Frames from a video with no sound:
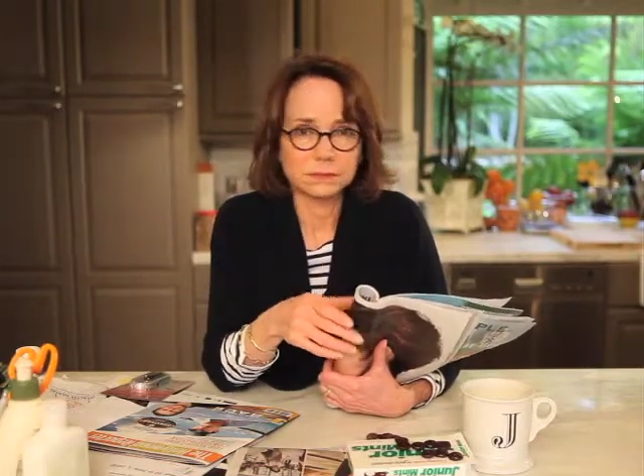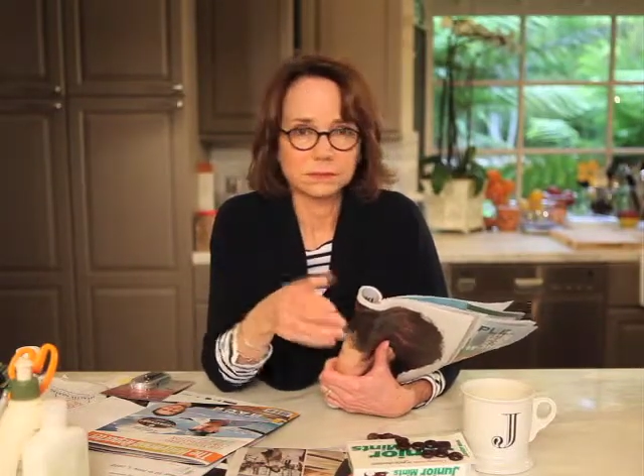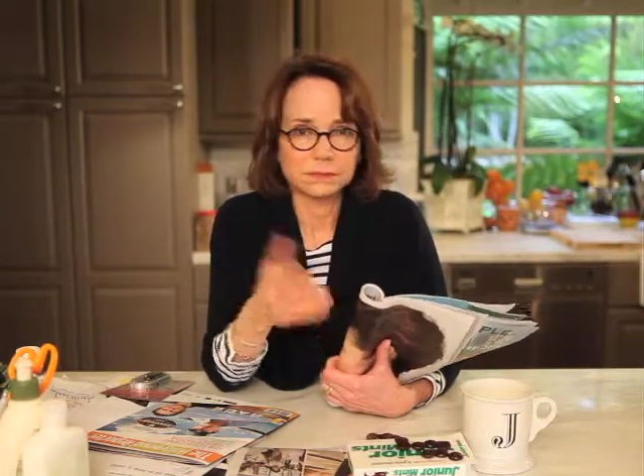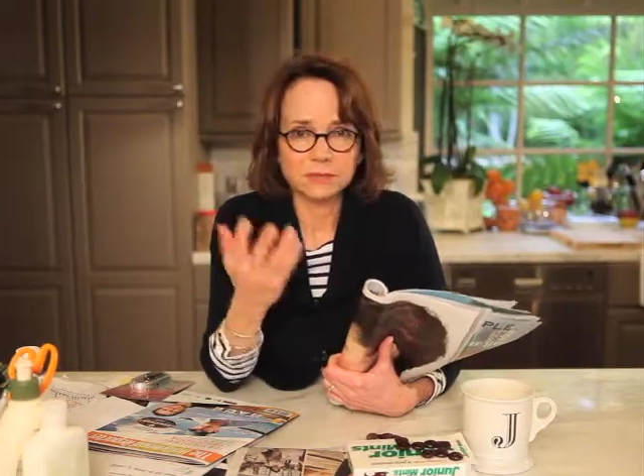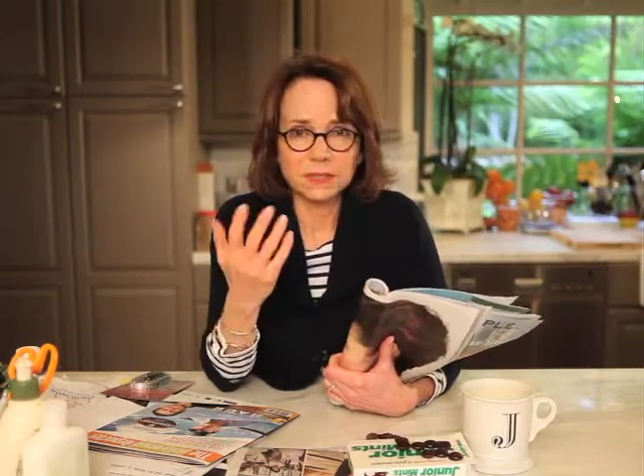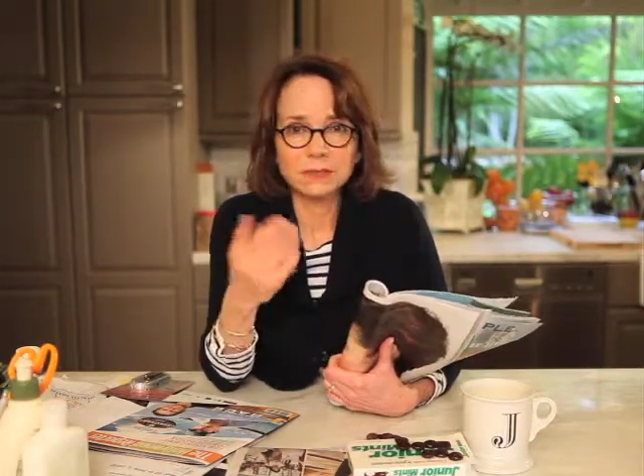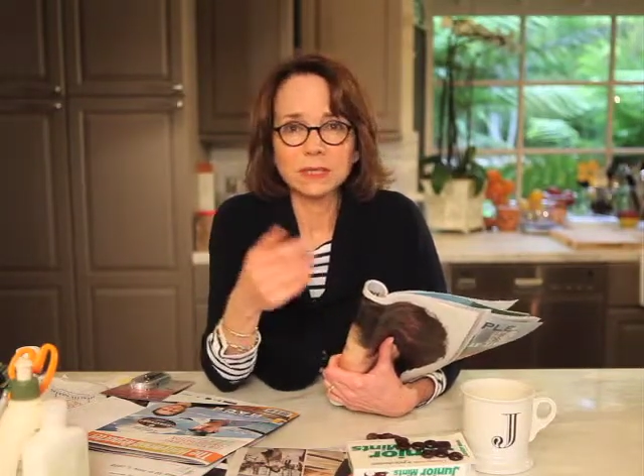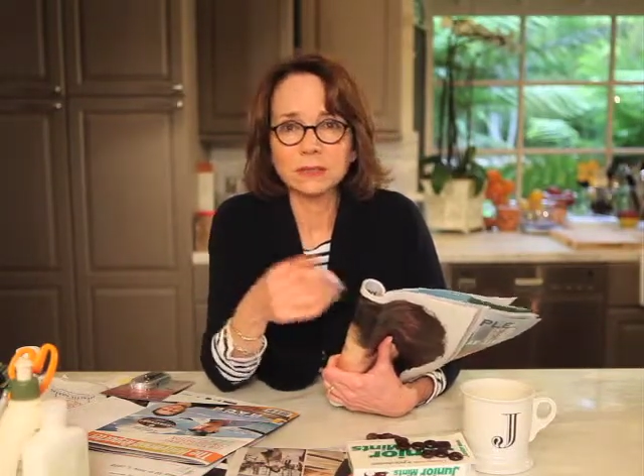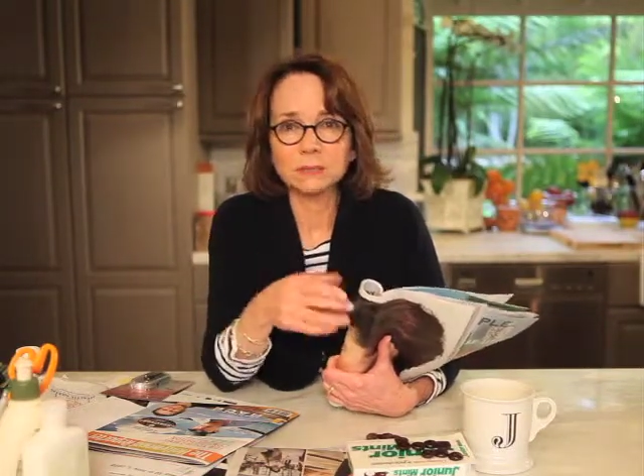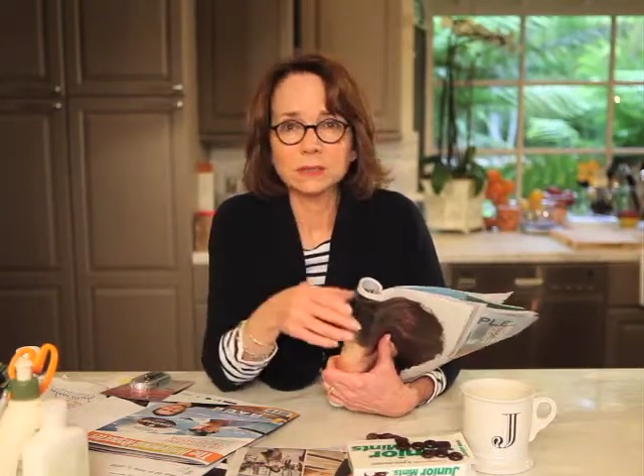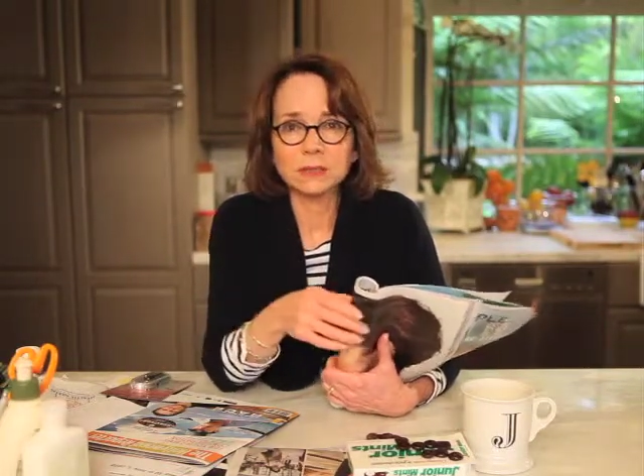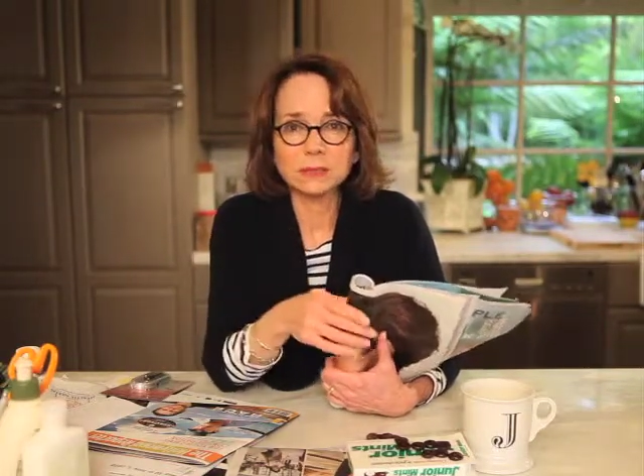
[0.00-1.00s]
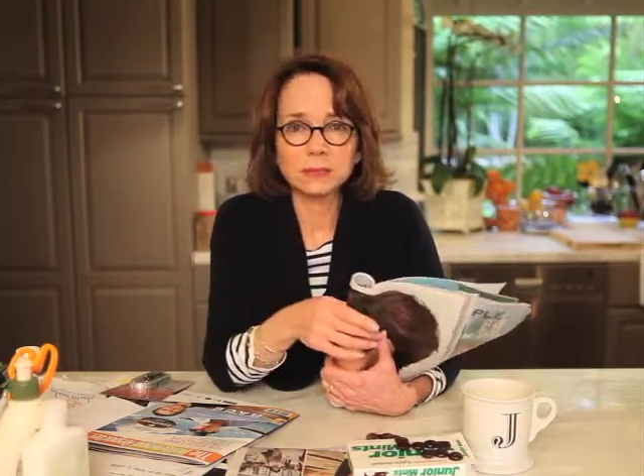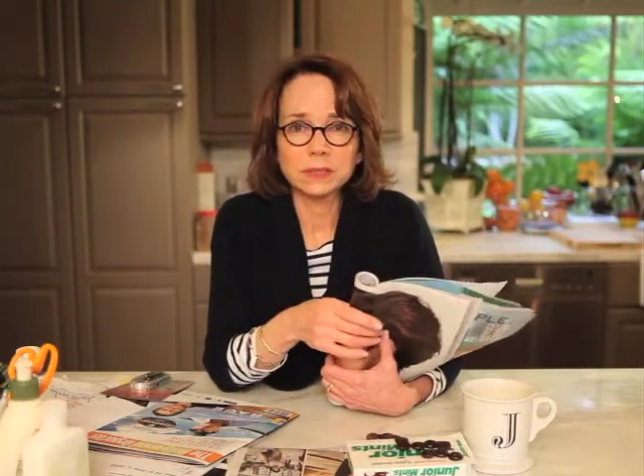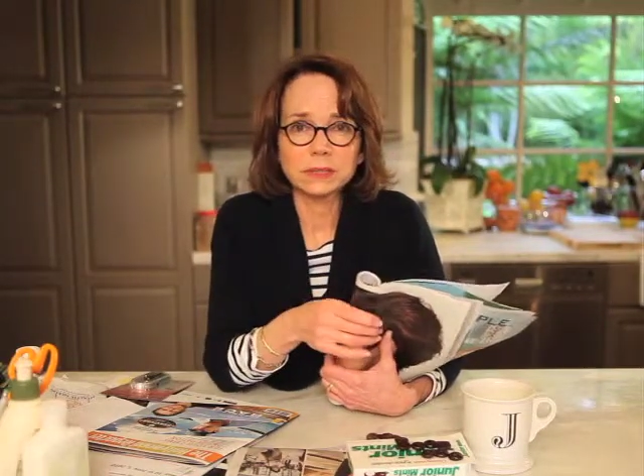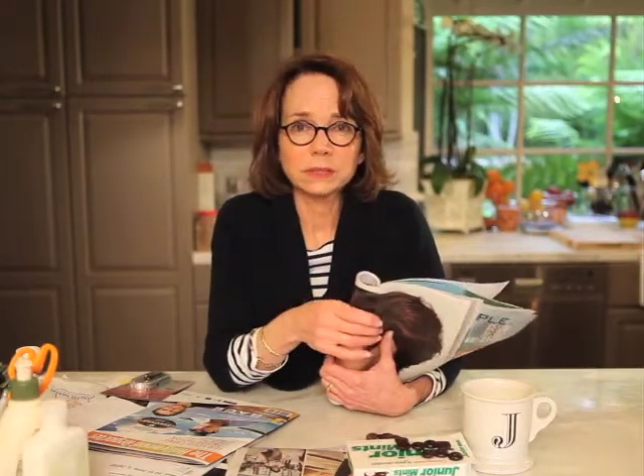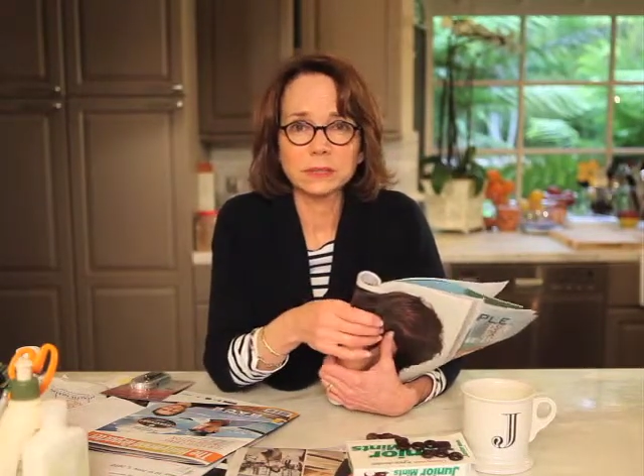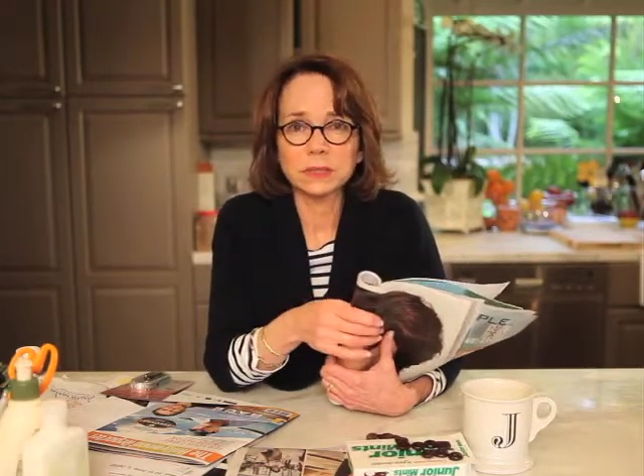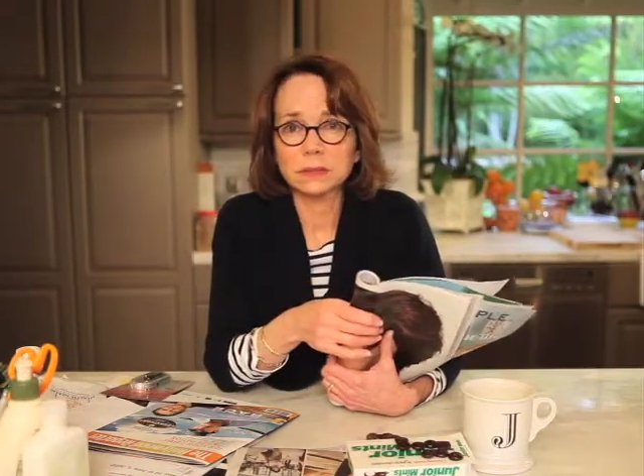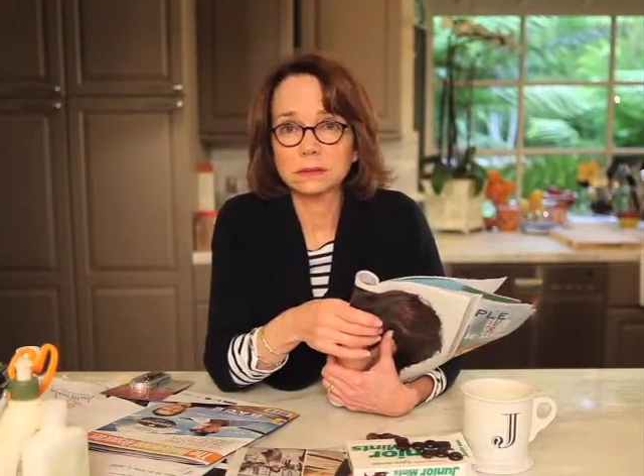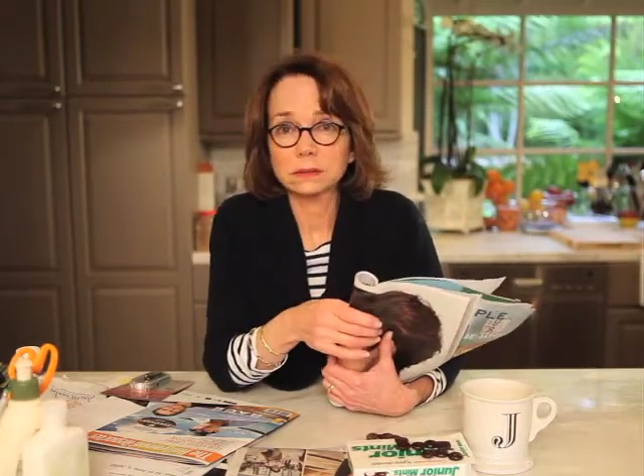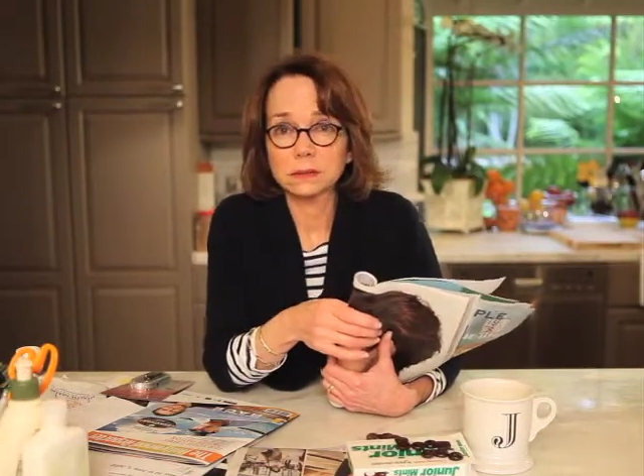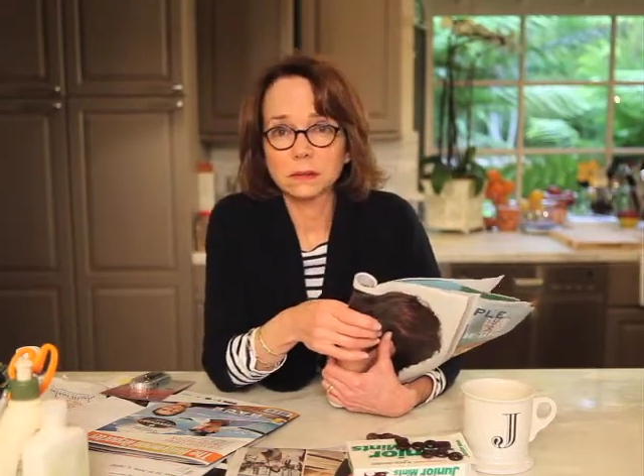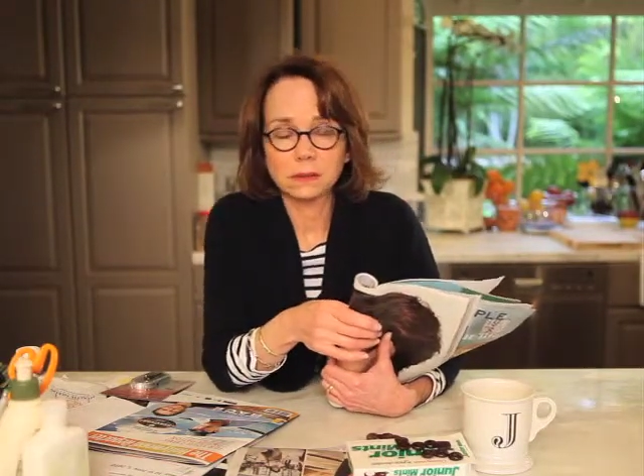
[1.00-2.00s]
Free me up a little bit so I can,